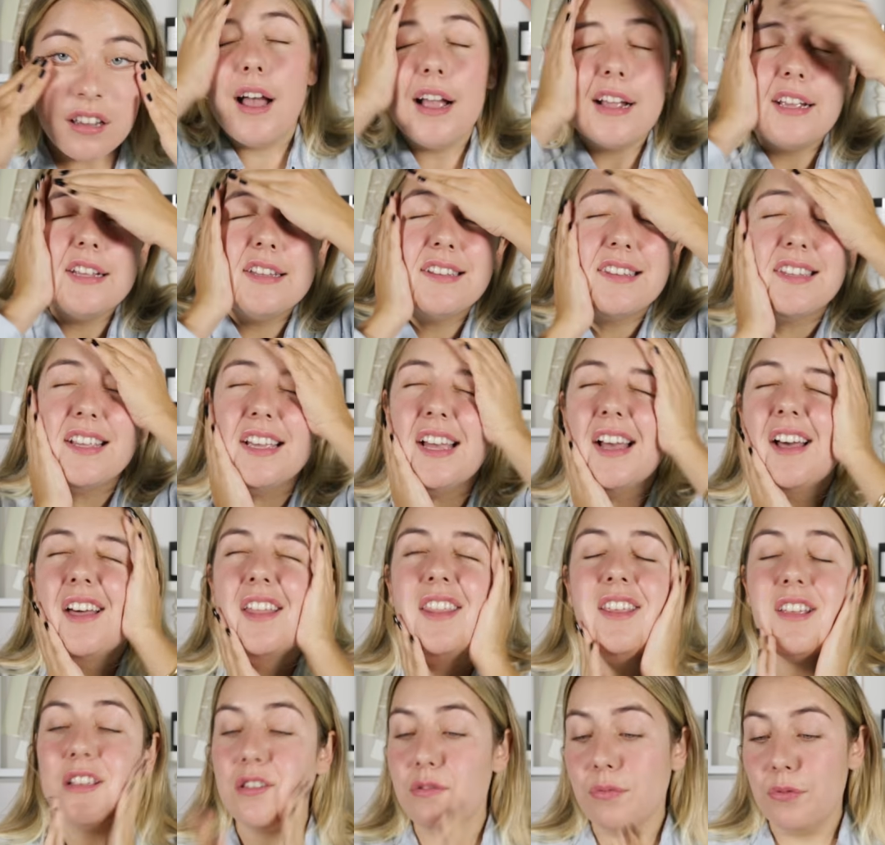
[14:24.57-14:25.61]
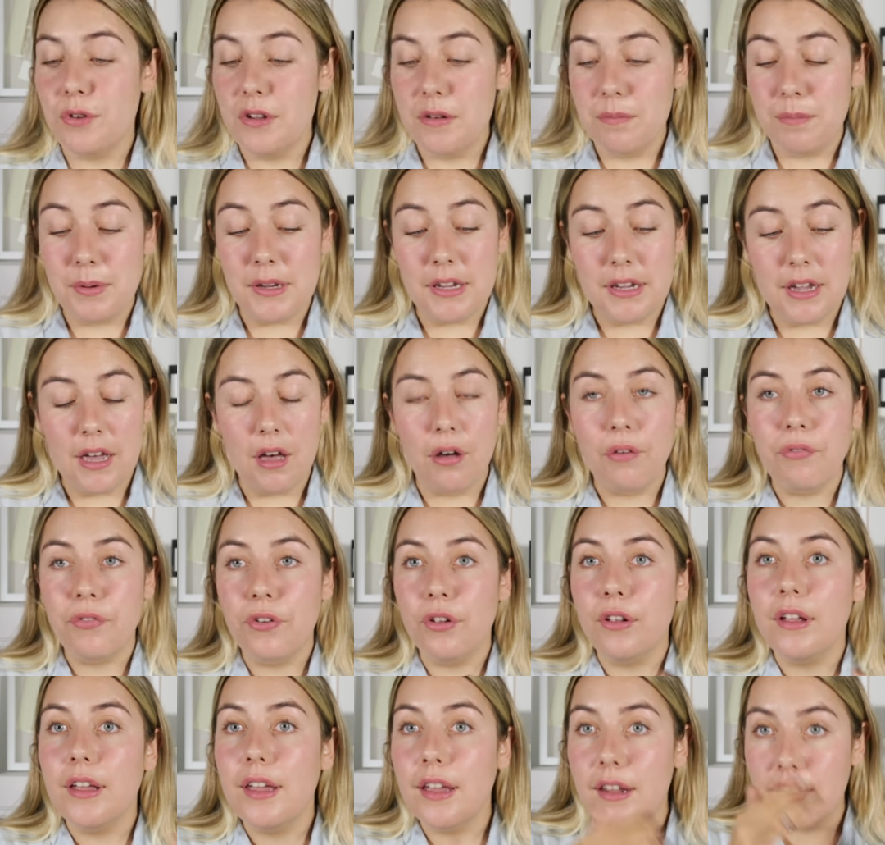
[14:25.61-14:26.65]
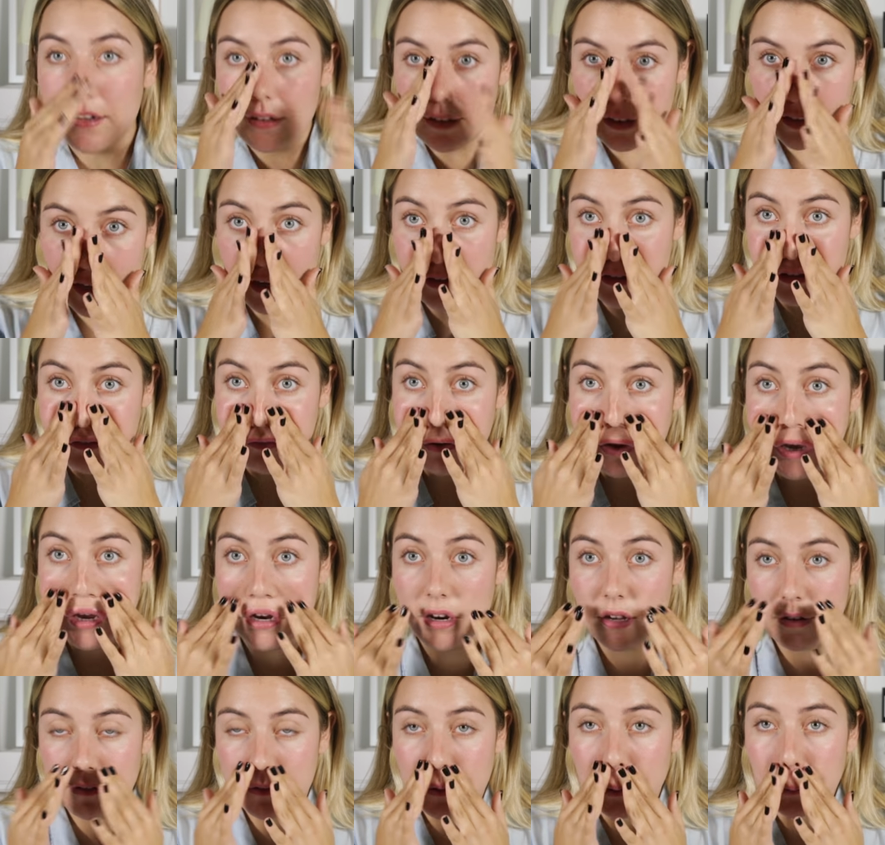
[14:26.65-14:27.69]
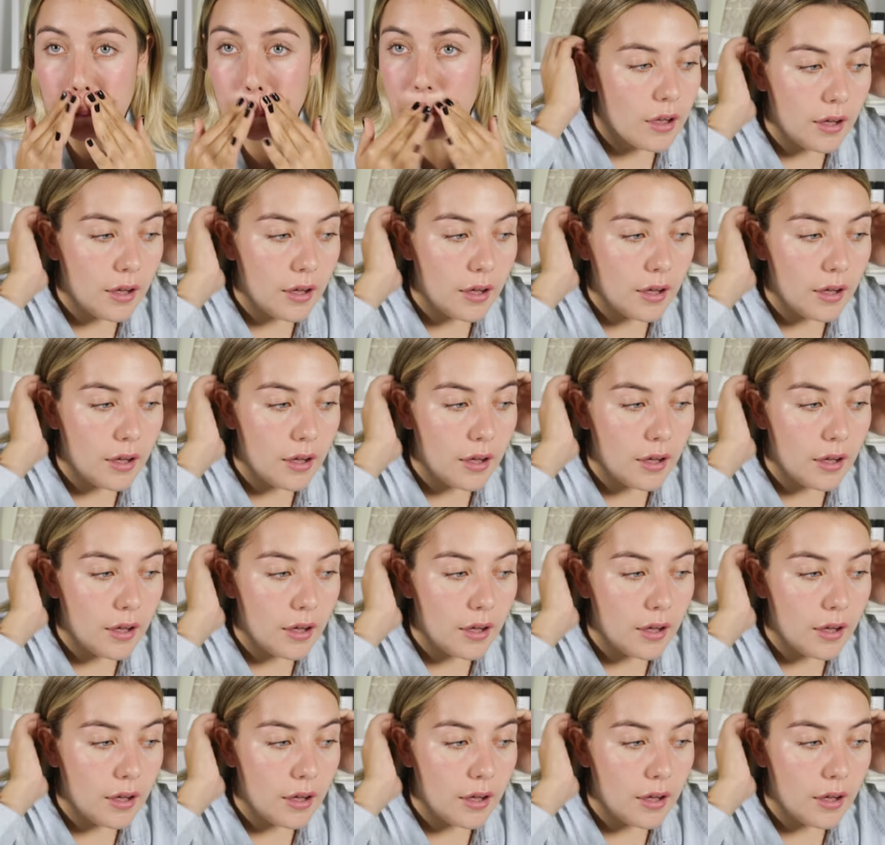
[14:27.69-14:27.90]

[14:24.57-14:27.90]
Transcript: I can see how this would be helpful in the case of a hangover.